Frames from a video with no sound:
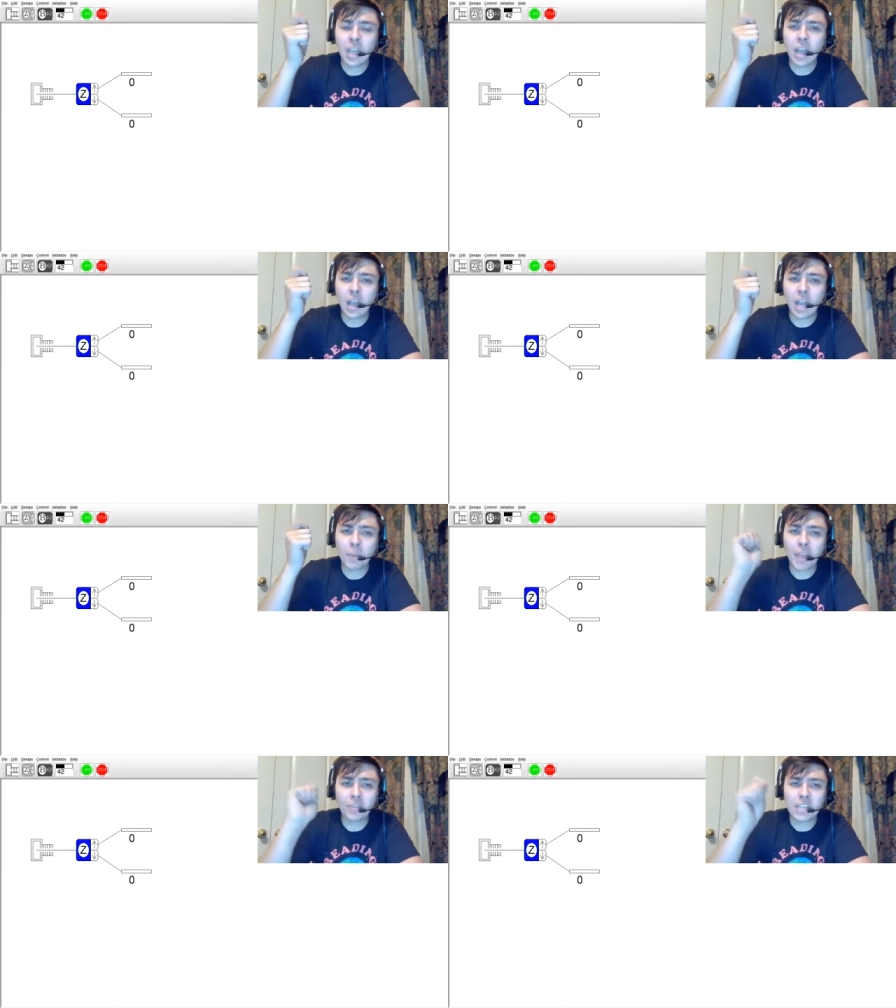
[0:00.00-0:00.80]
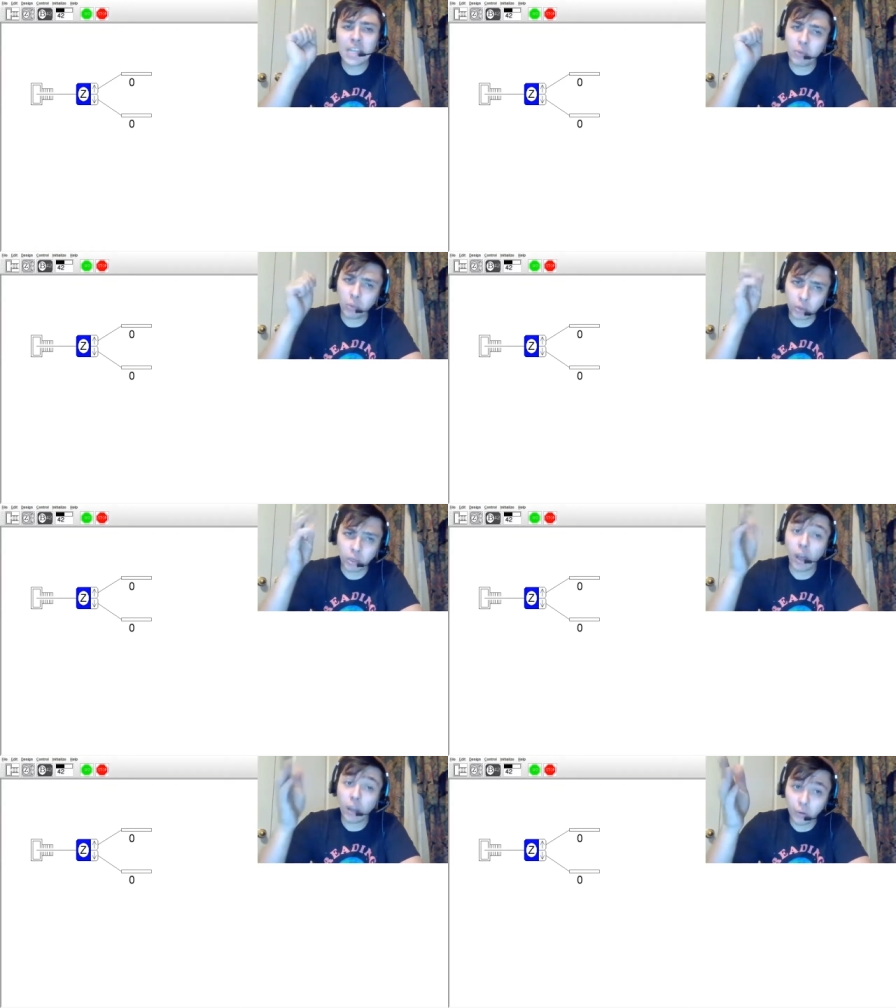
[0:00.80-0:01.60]
Um, at the end, we'll
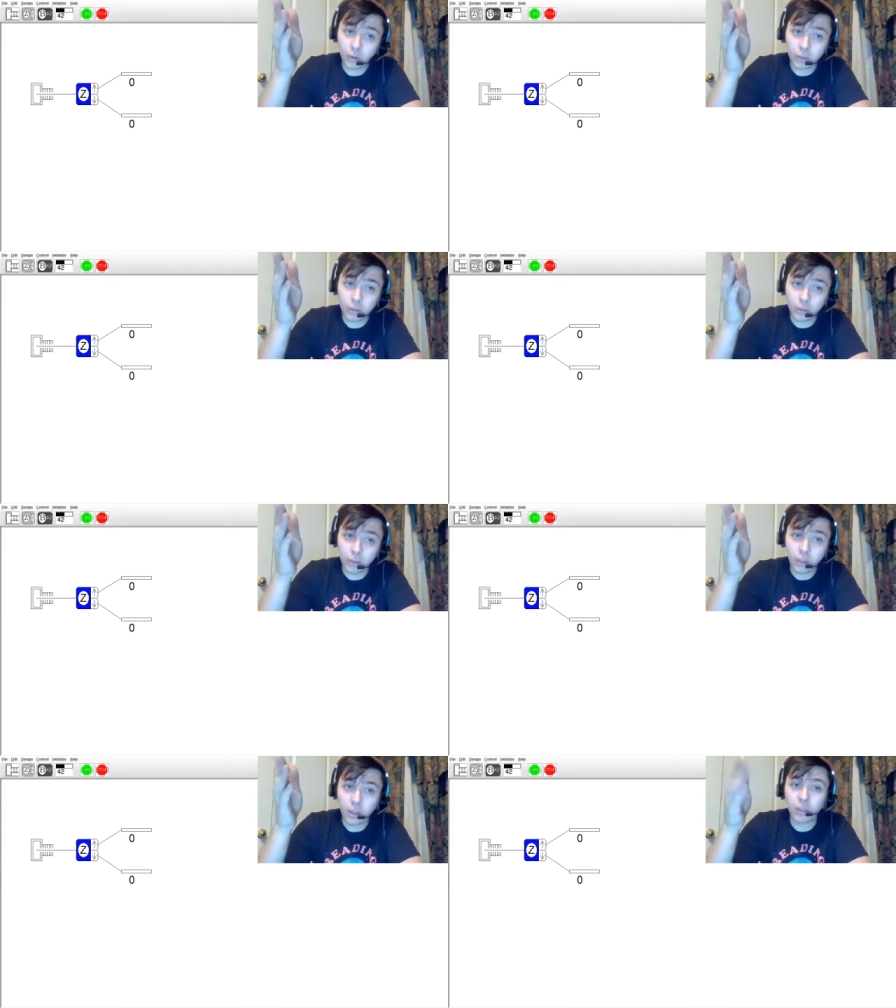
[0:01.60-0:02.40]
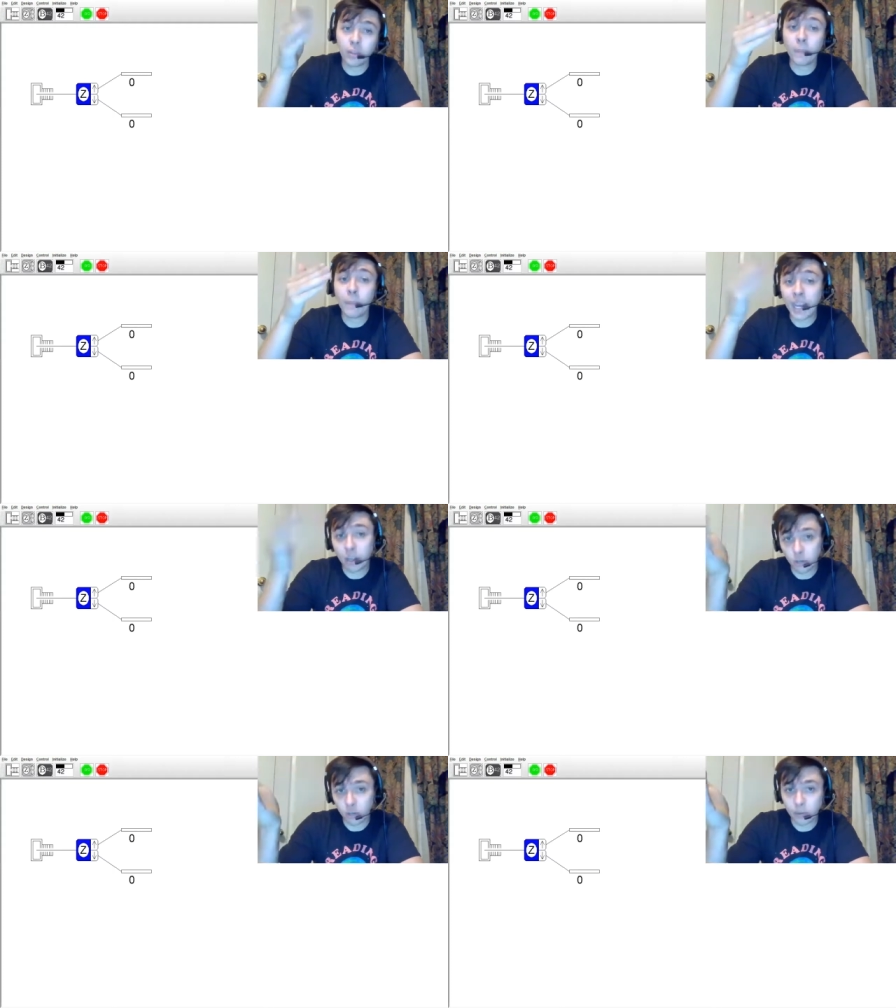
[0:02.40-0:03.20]
cover the main
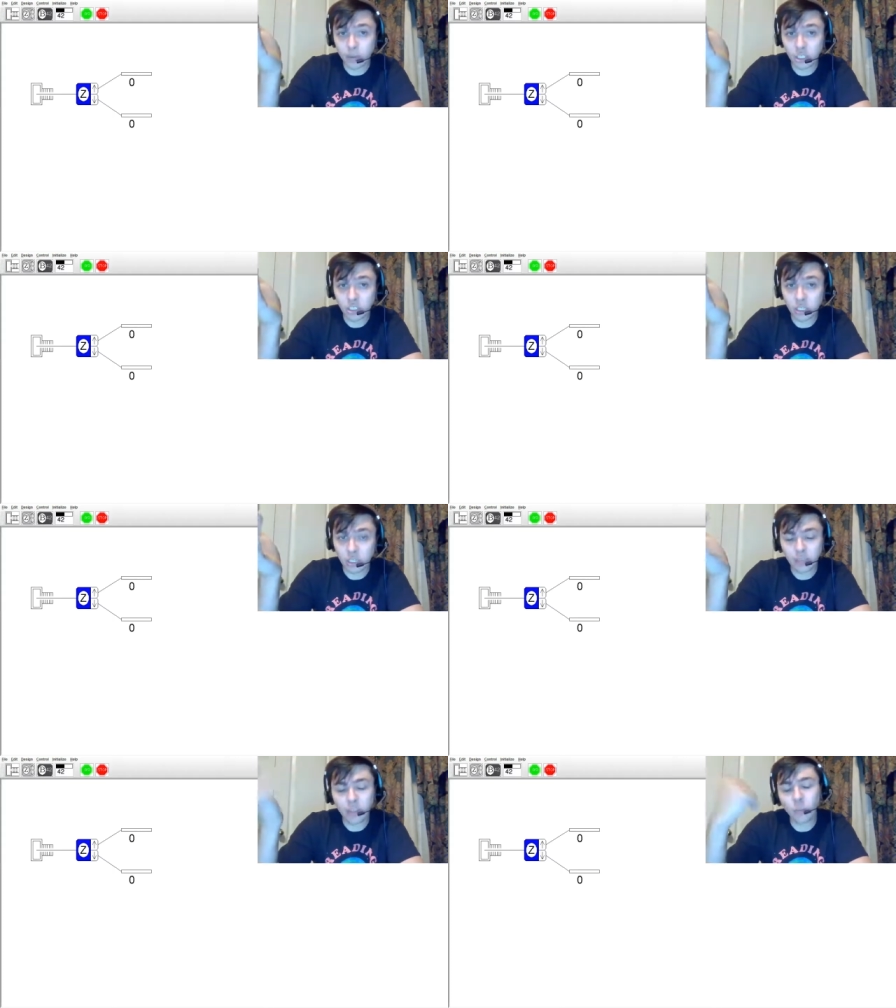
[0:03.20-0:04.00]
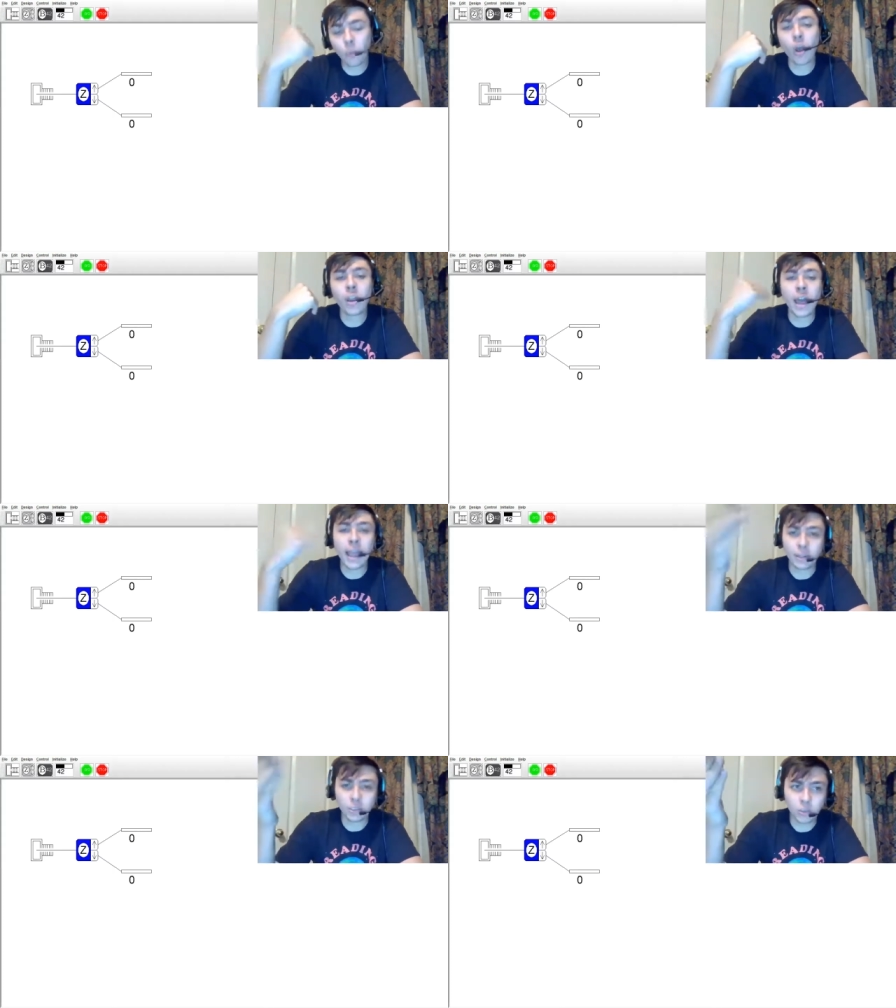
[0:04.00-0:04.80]
interpretation and then one I
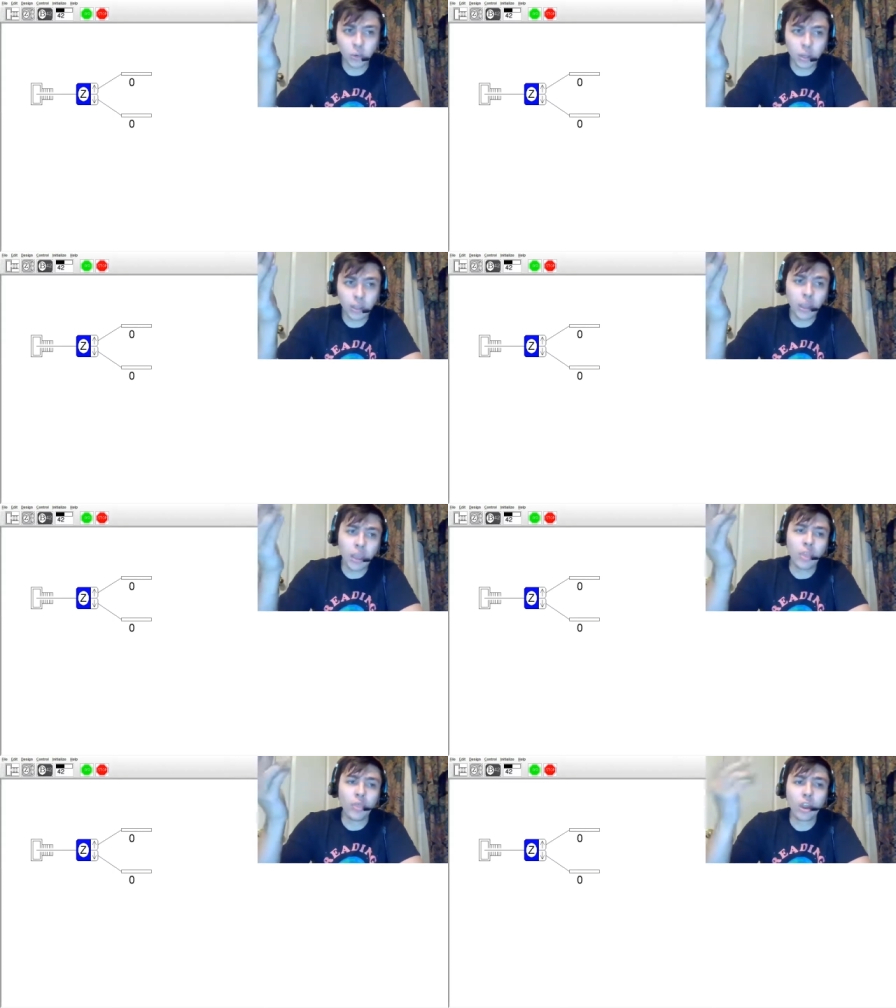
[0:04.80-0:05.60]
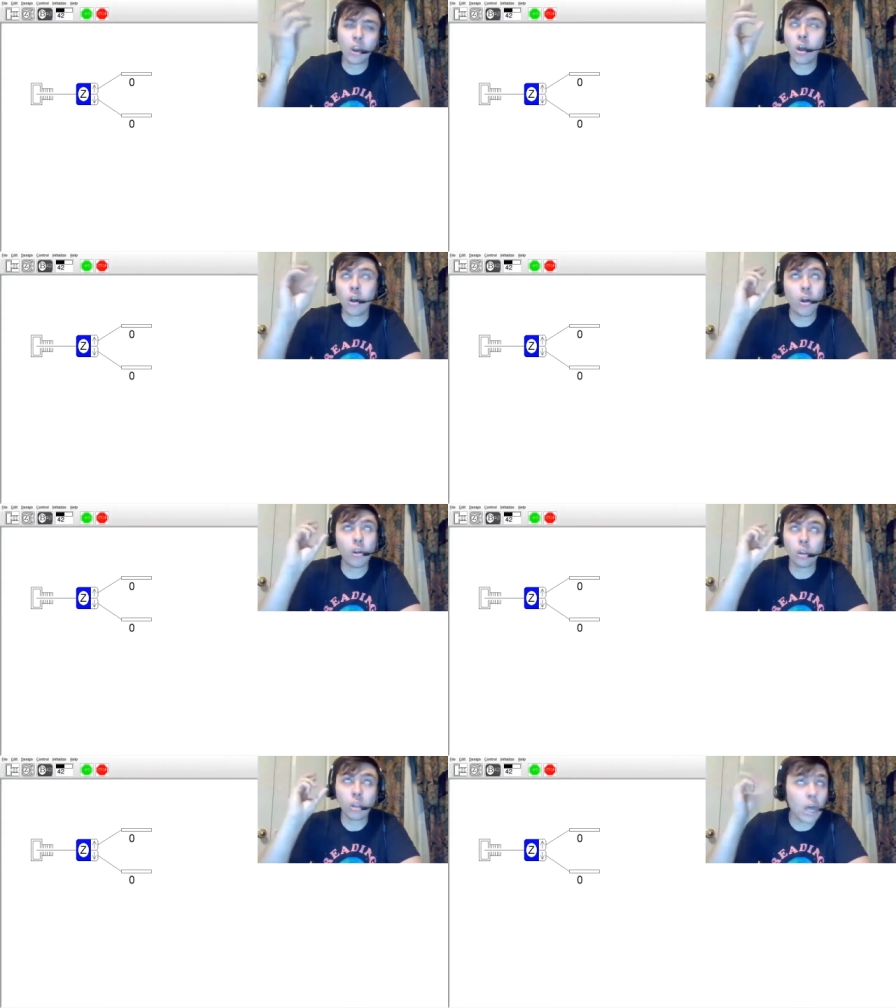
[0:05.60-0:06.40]
enjoy. There are
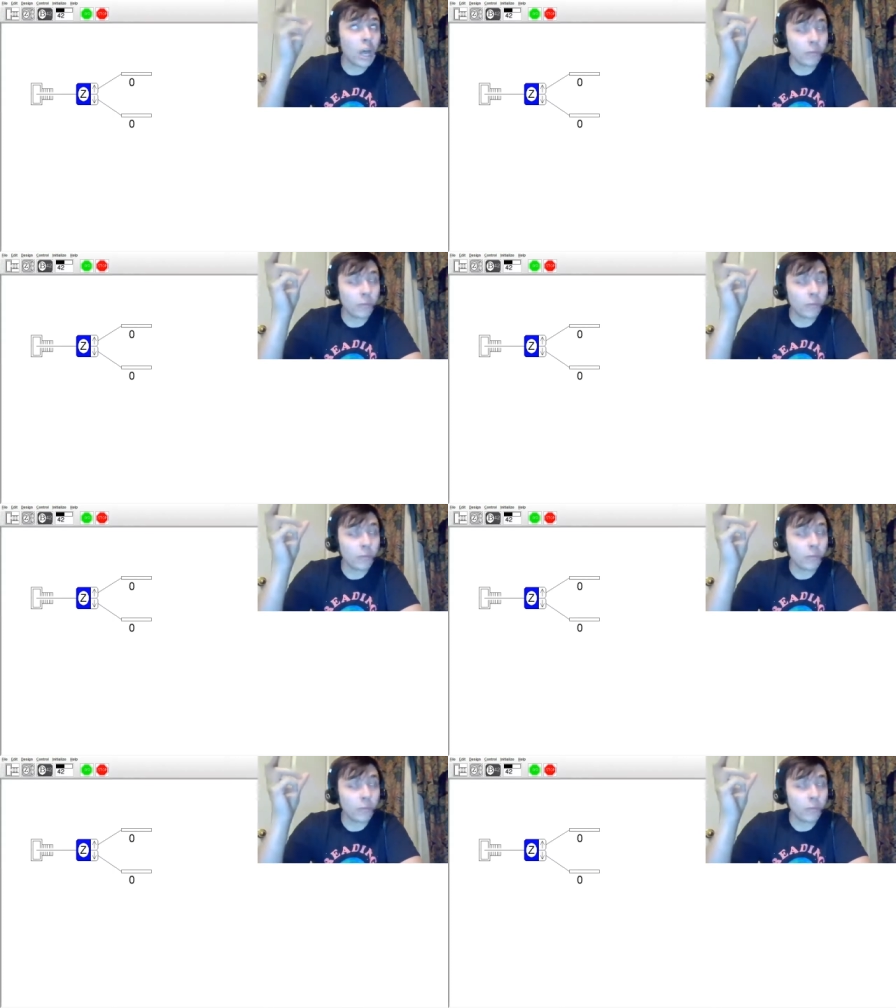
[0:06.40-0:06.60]
a lot more